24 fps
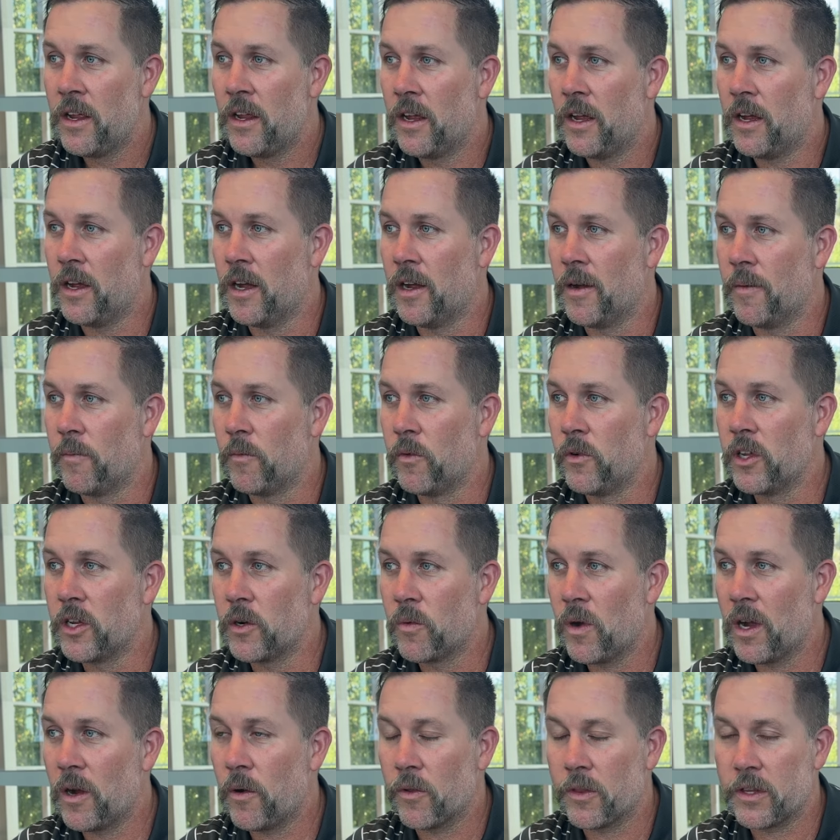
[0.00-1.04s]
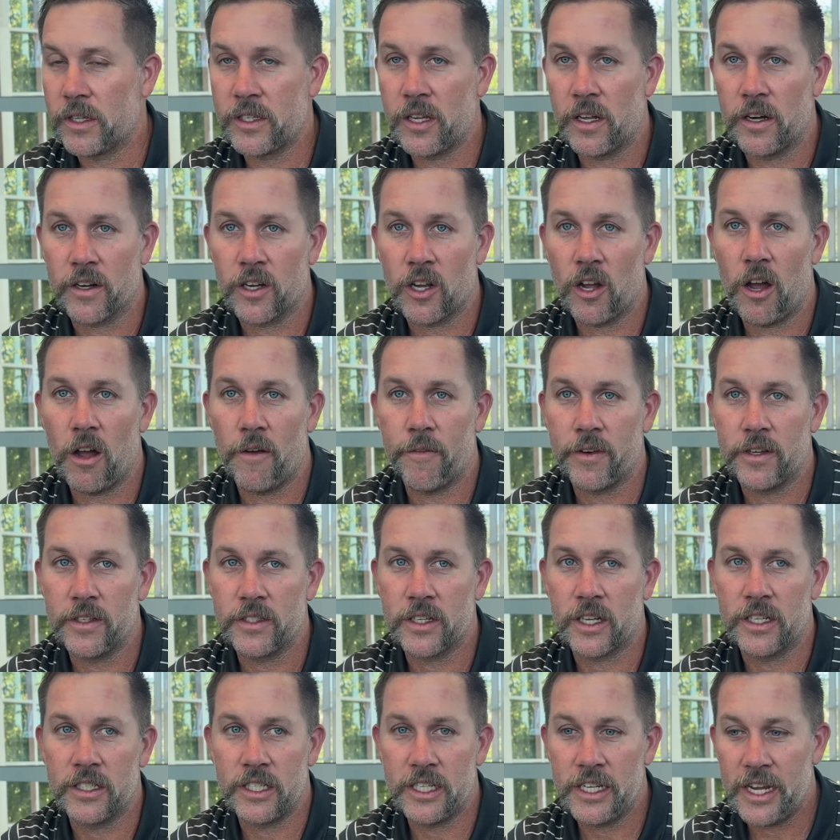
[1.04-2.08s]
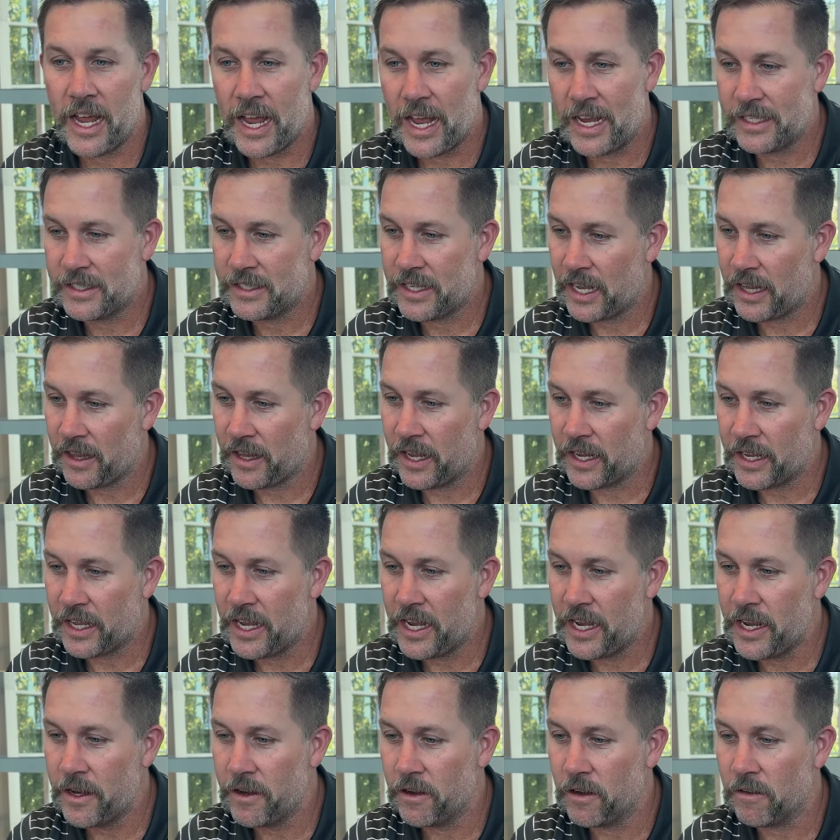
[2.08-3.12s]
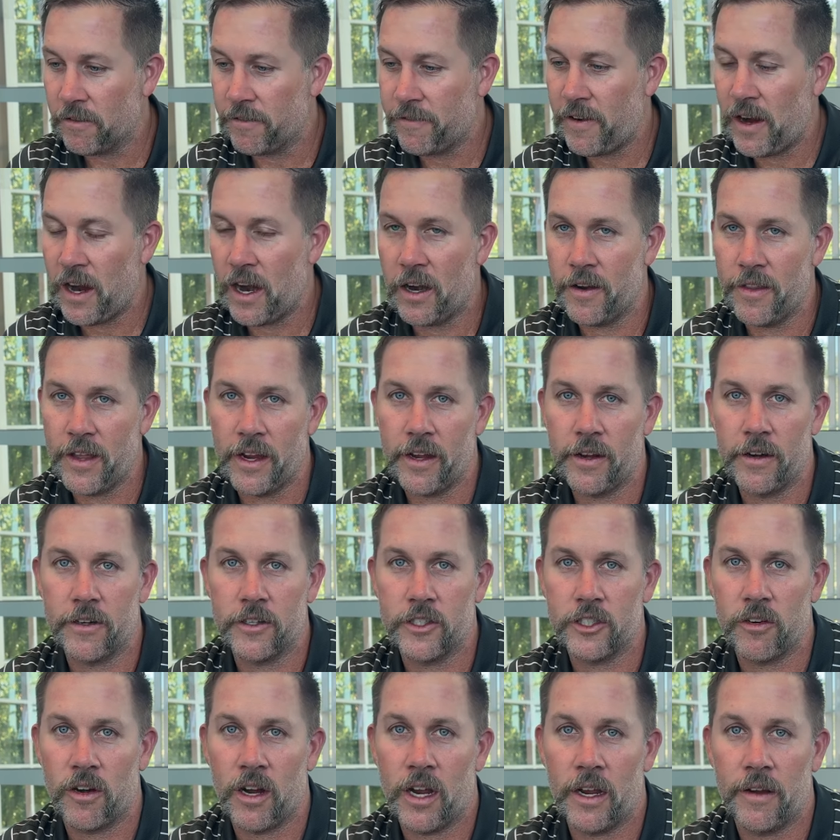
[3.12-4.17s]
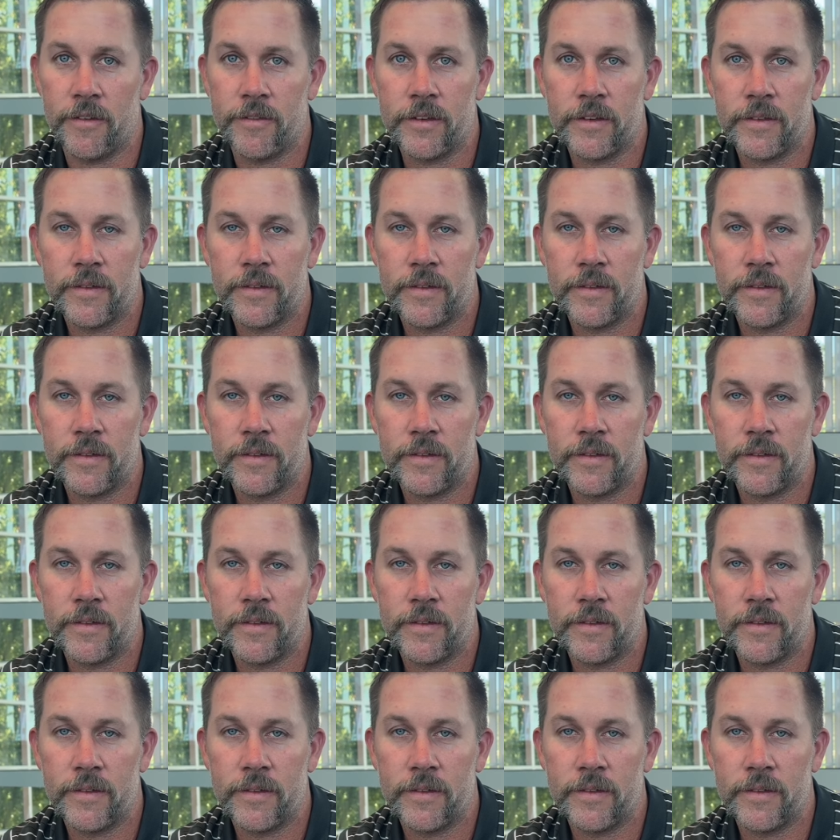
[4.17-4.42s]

really well with a ton of confidence, because he has that like inner fire, that inner drive.